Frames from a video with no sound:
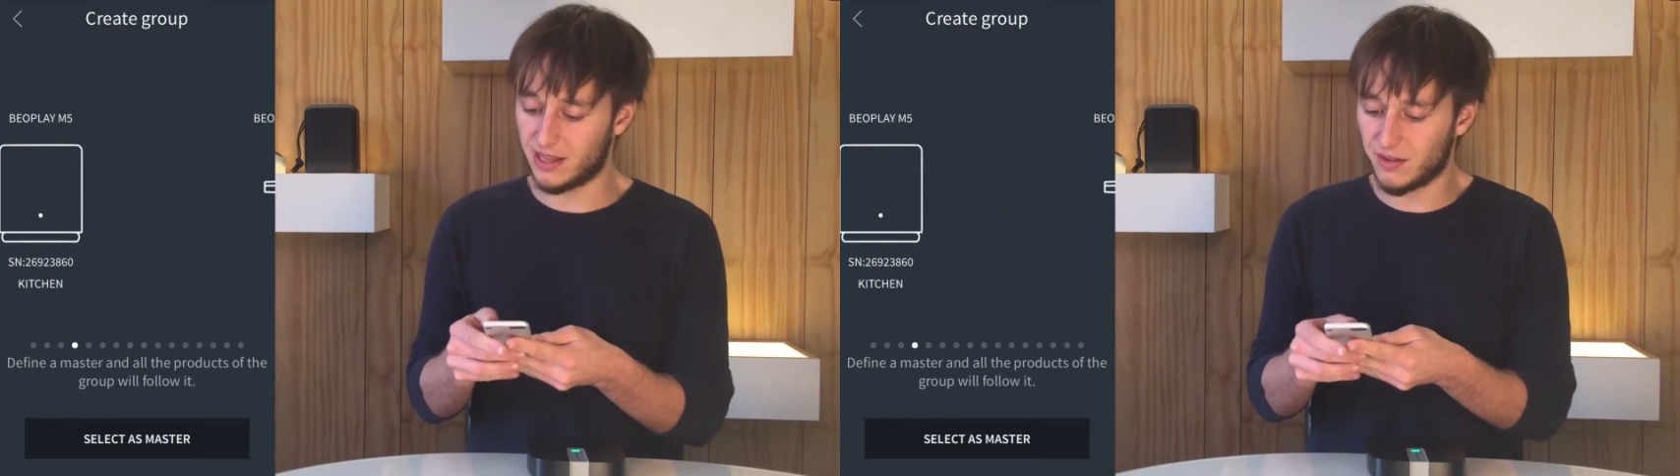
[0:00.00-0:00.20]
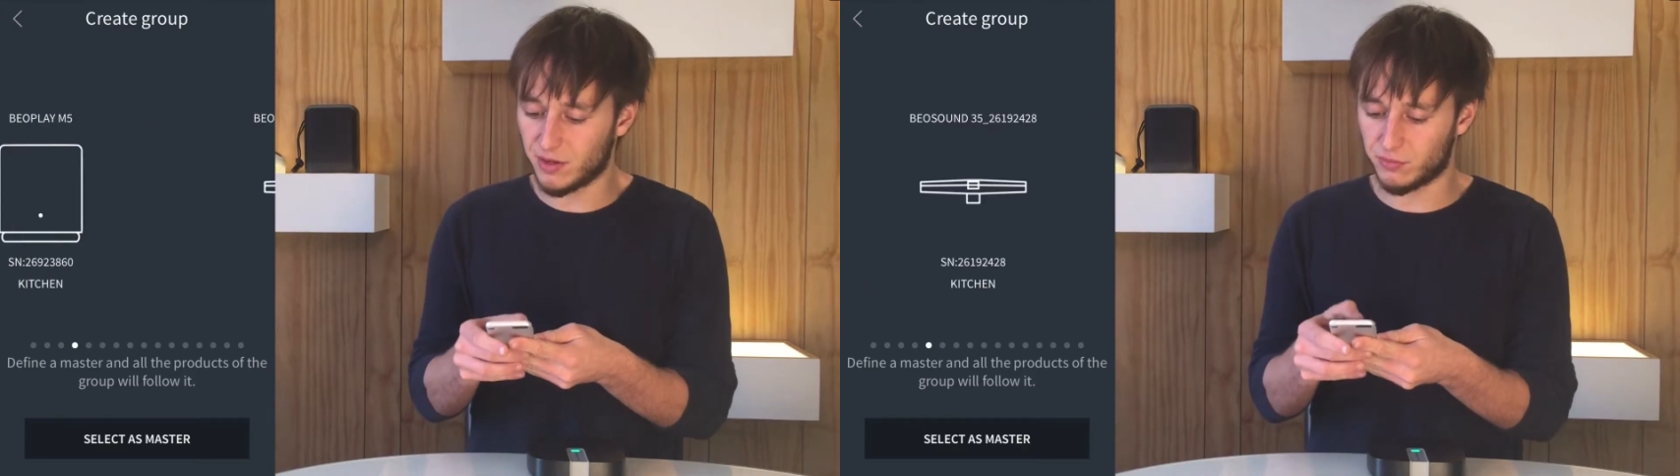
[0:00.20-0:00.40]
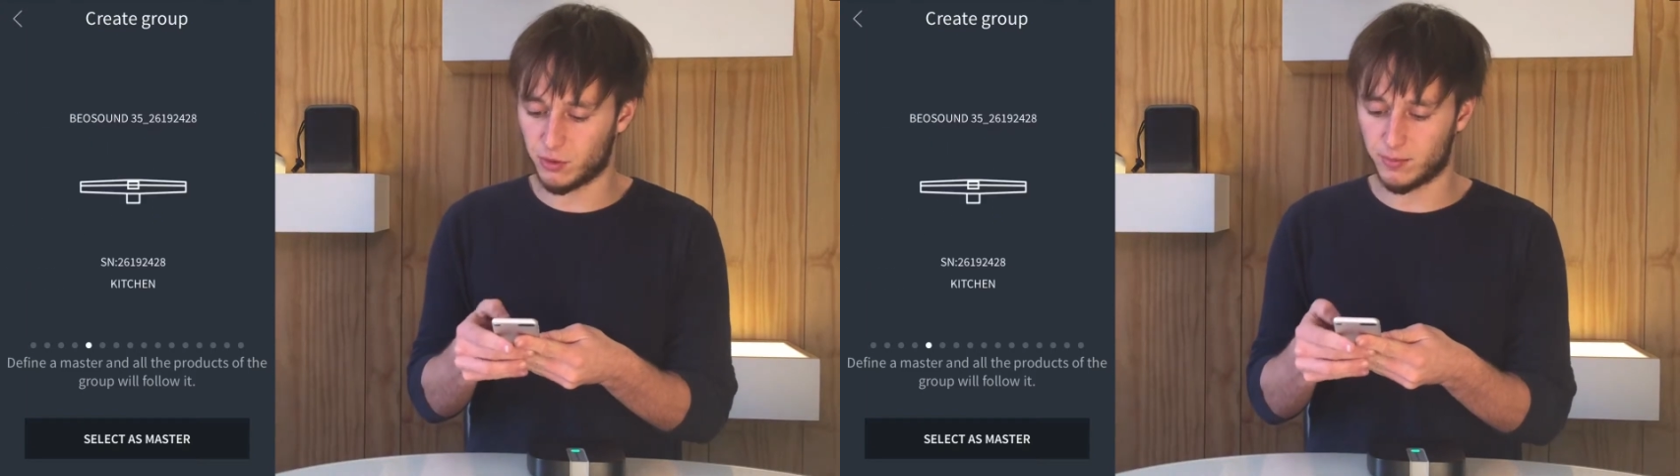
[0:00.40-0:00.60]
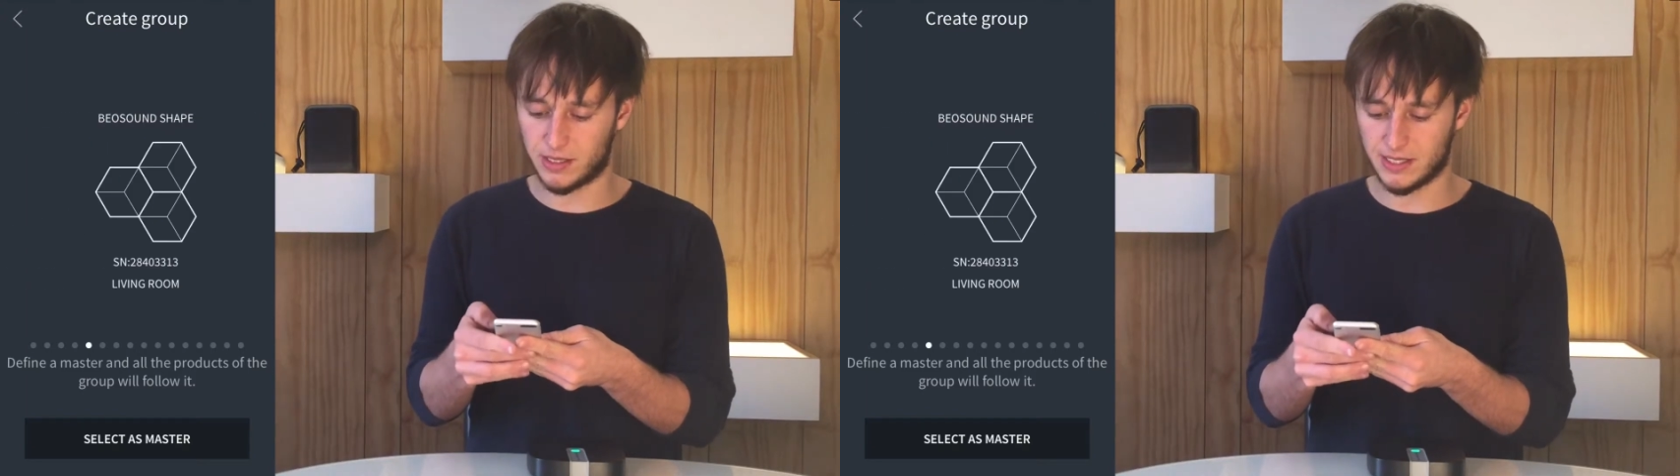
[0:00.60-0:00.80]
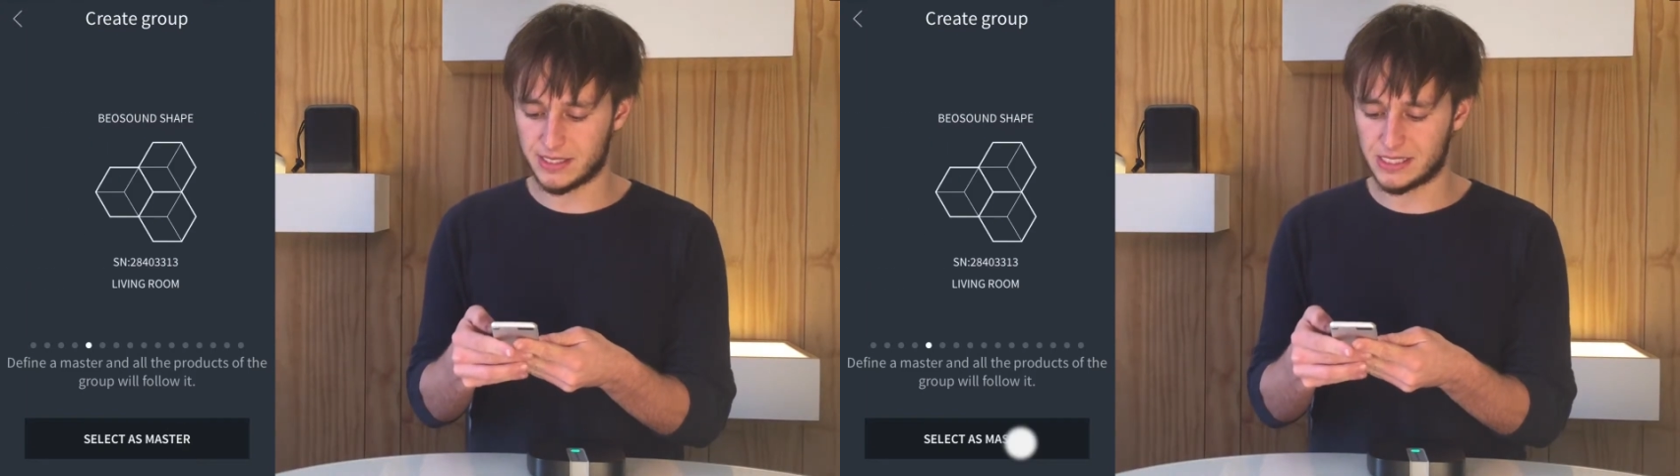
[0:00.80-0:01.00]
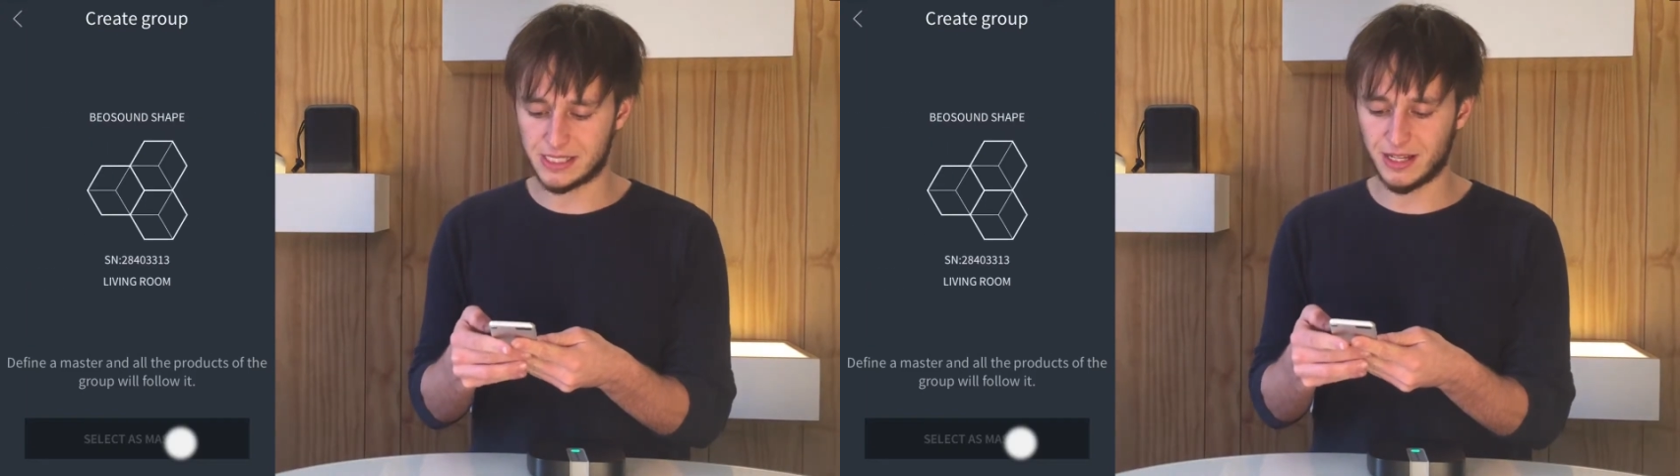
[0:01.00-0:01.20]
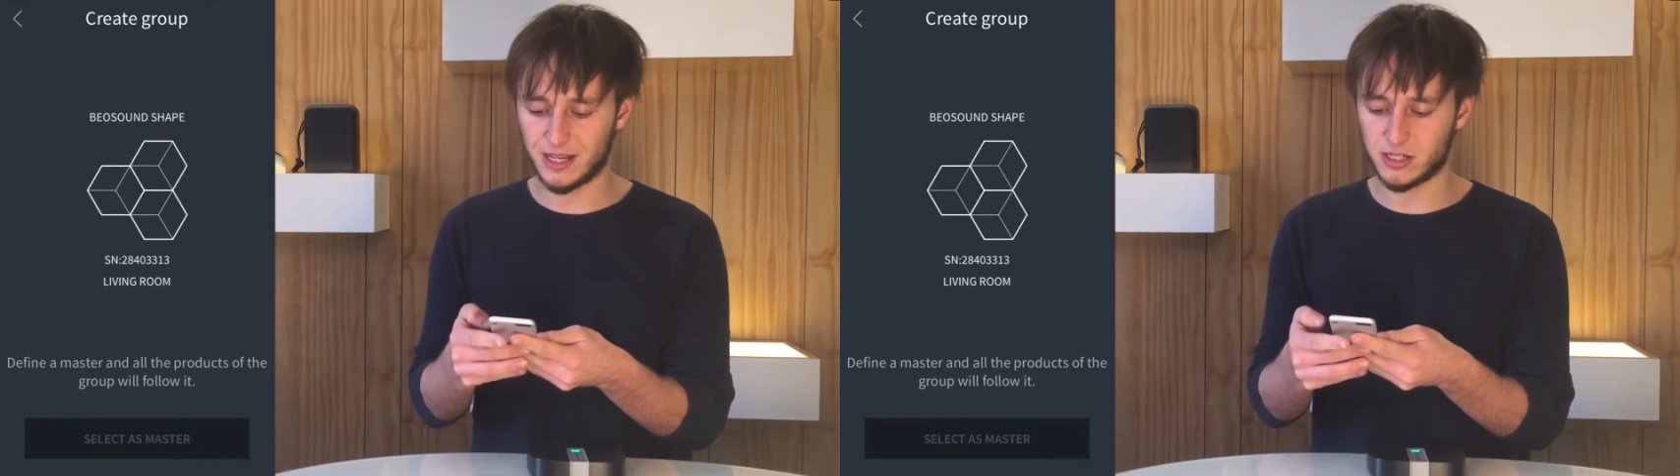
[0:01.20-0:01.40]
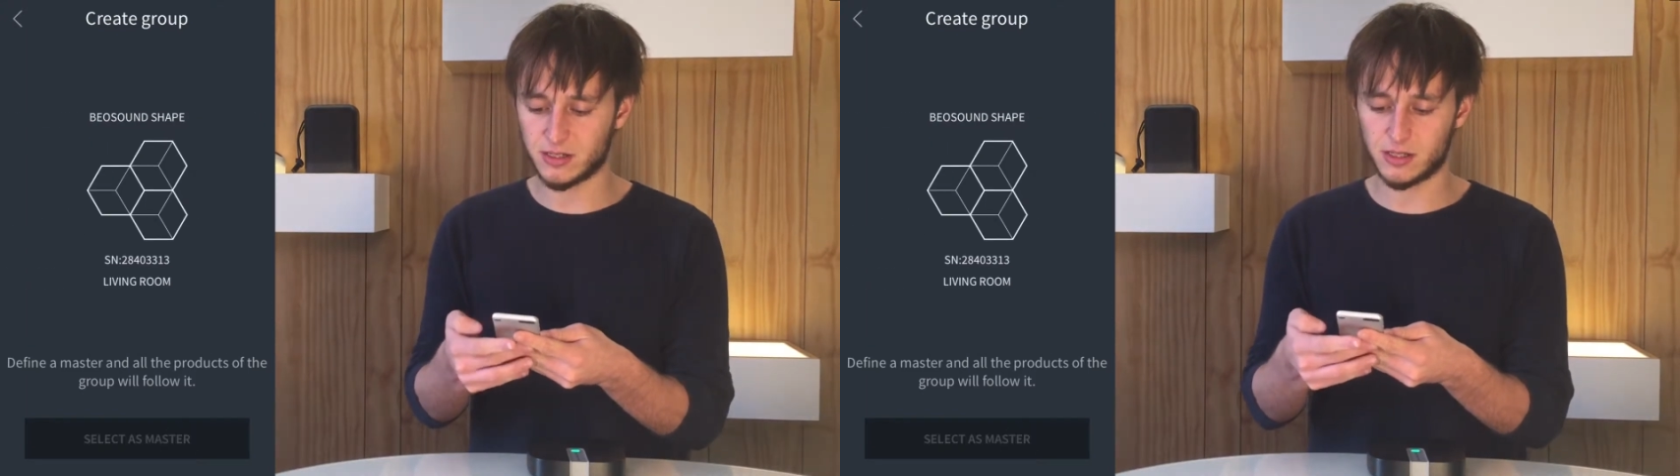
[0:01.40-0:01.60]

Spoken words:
living room in this installation,